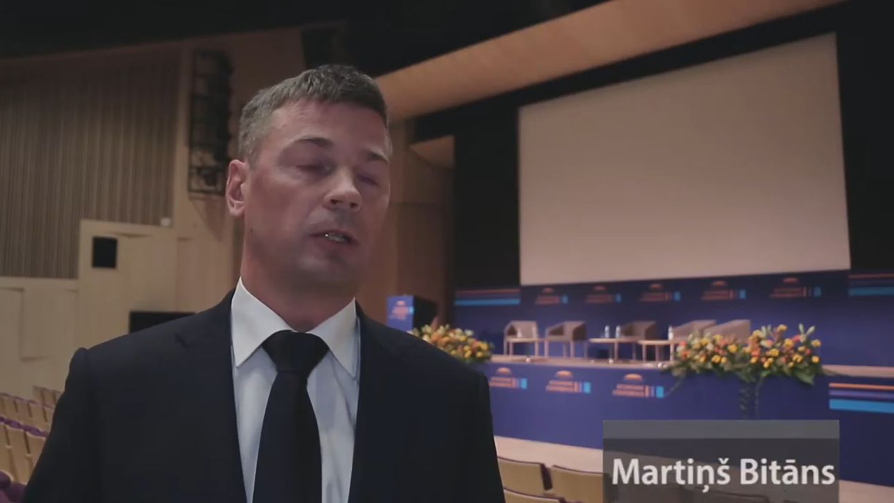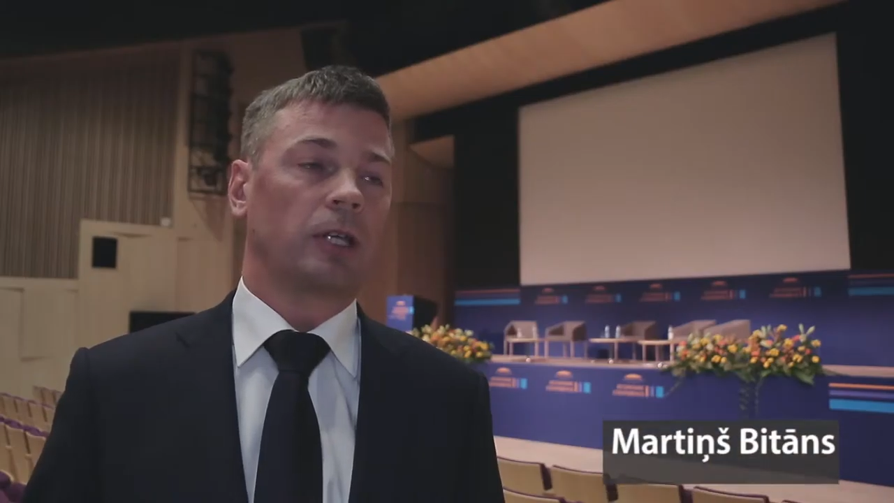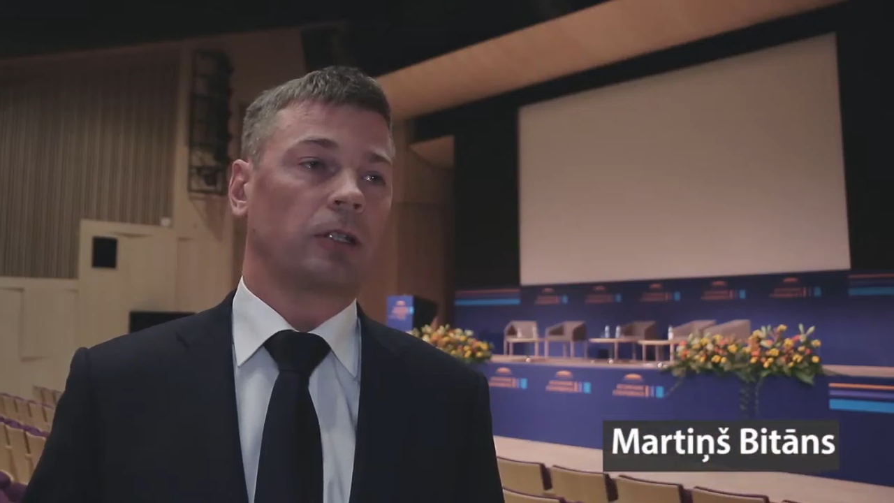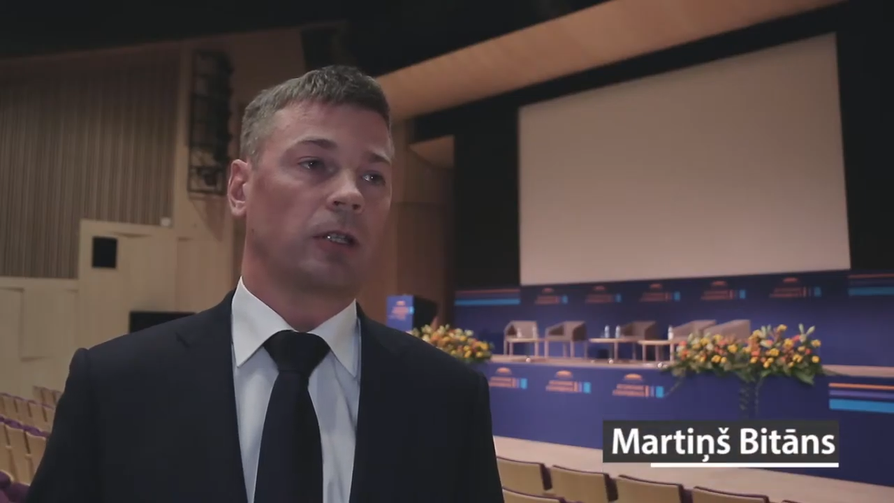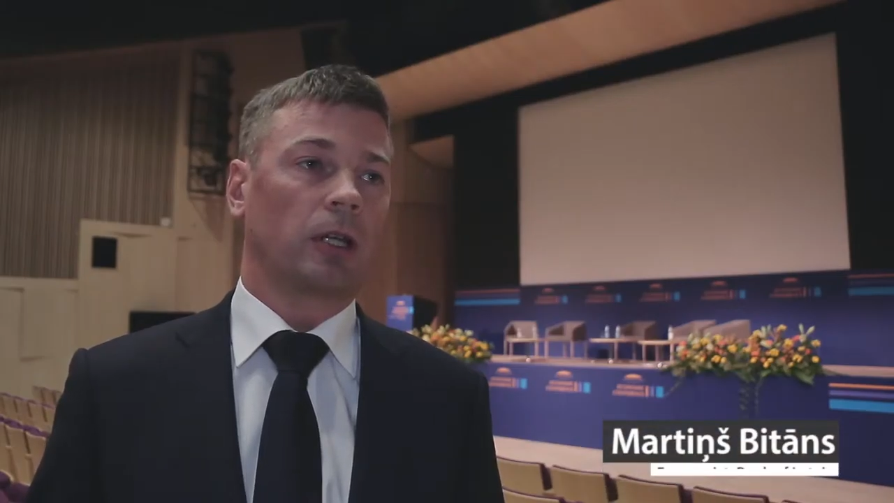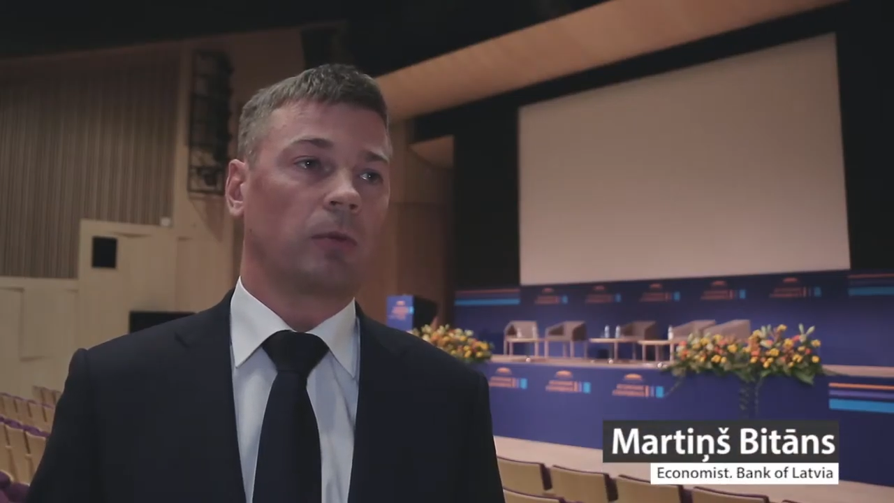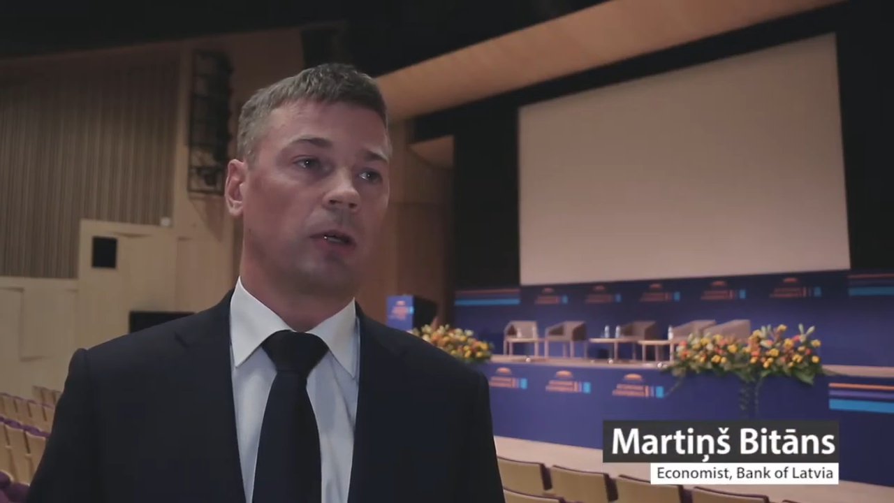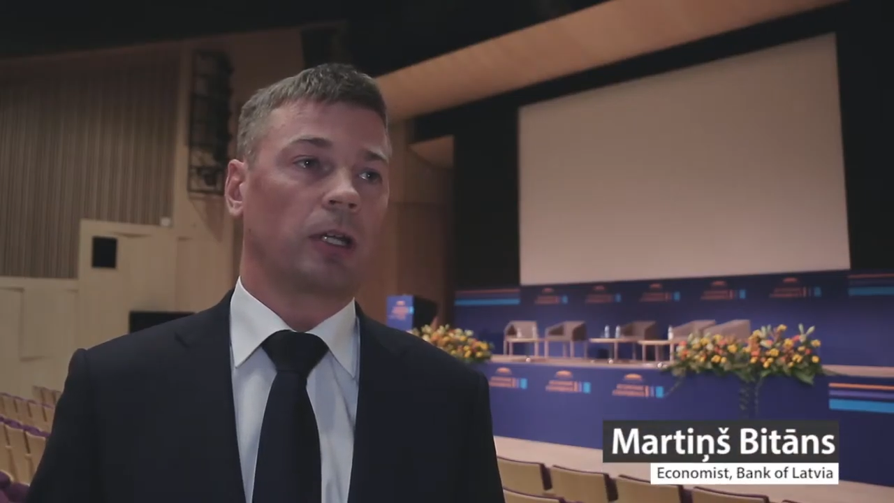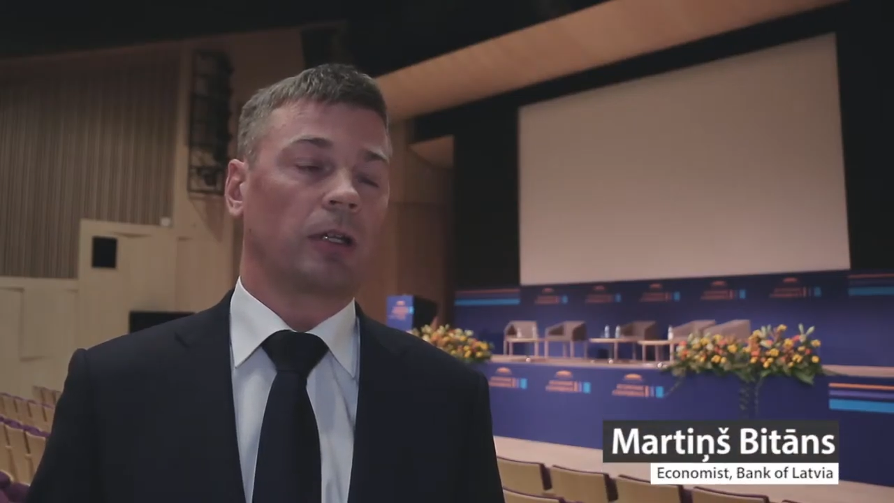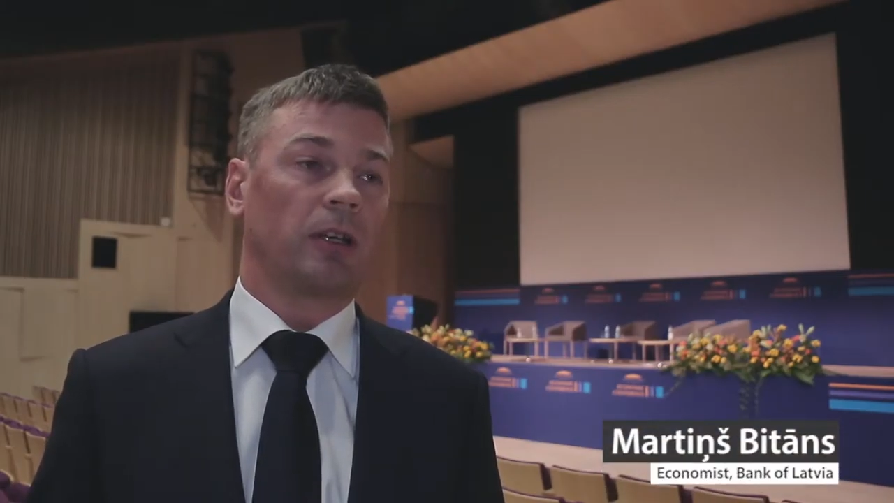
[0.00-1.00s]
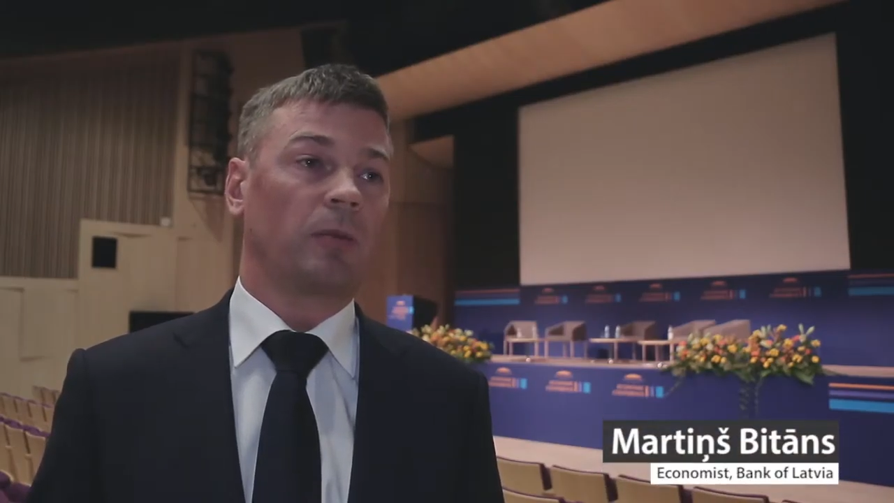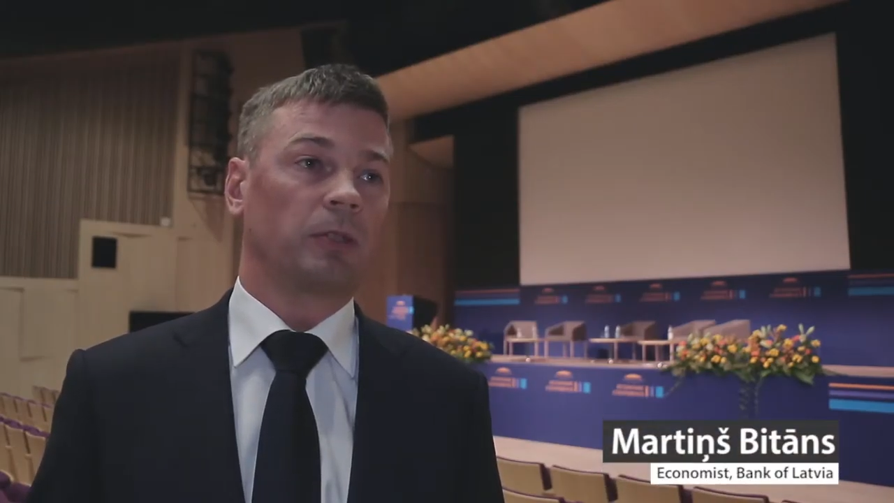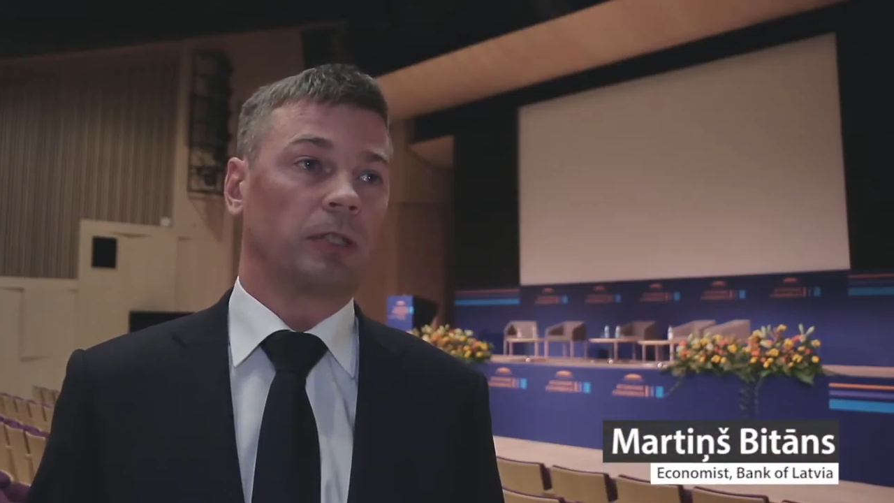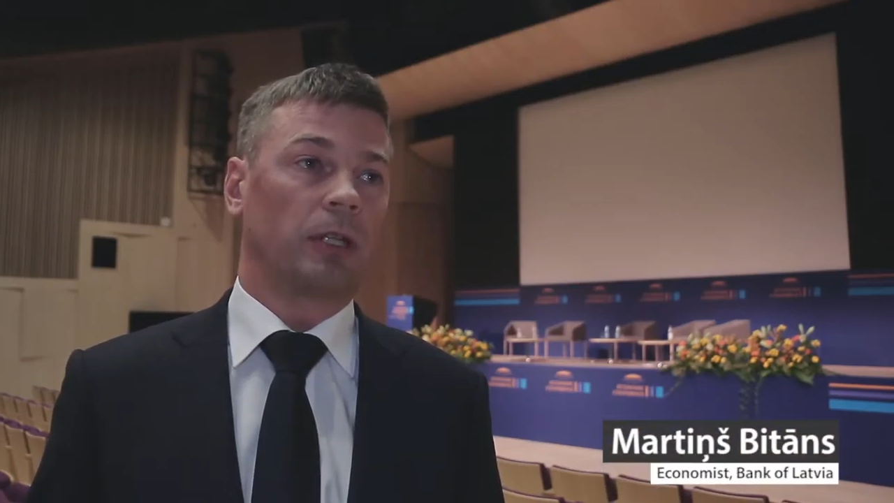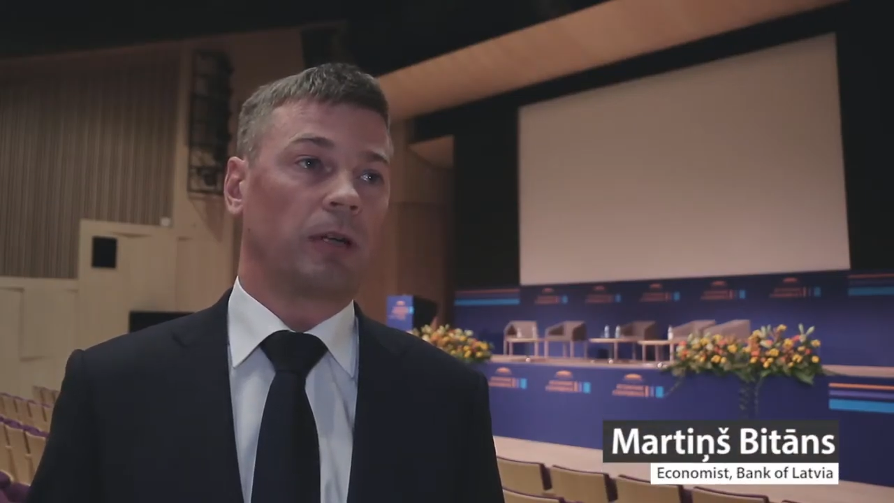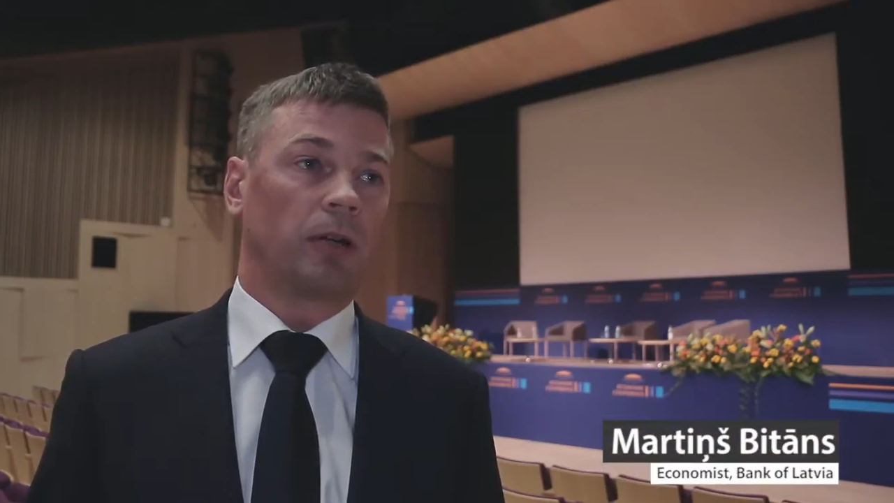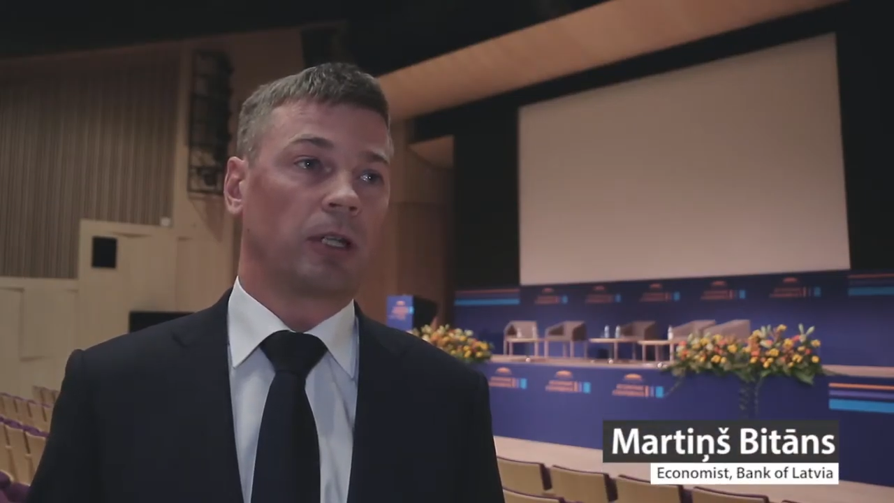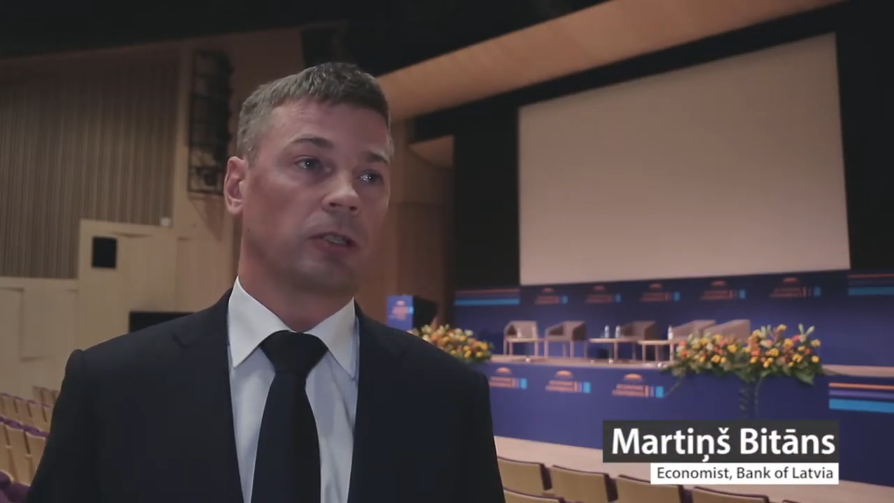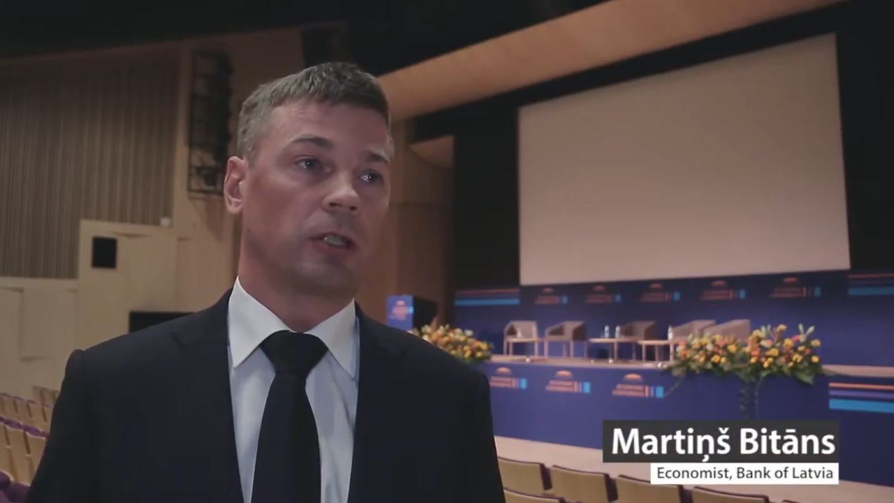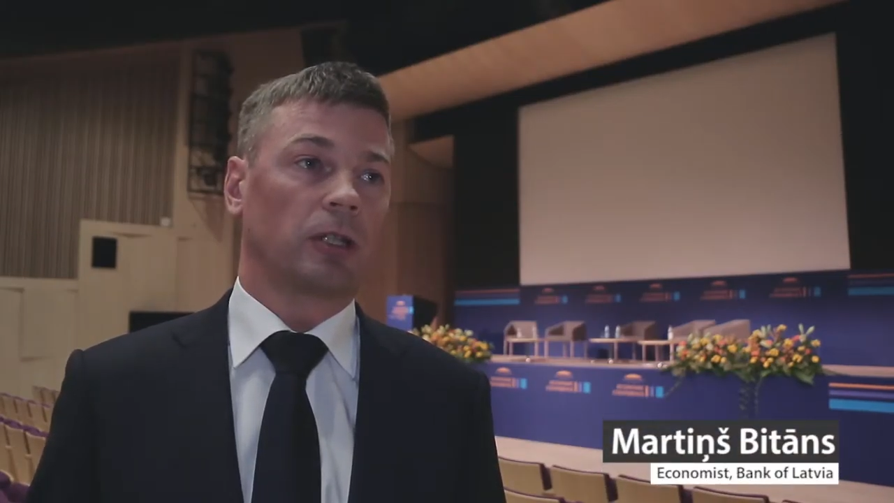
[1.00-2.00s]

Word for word: is actually working the opposite direction.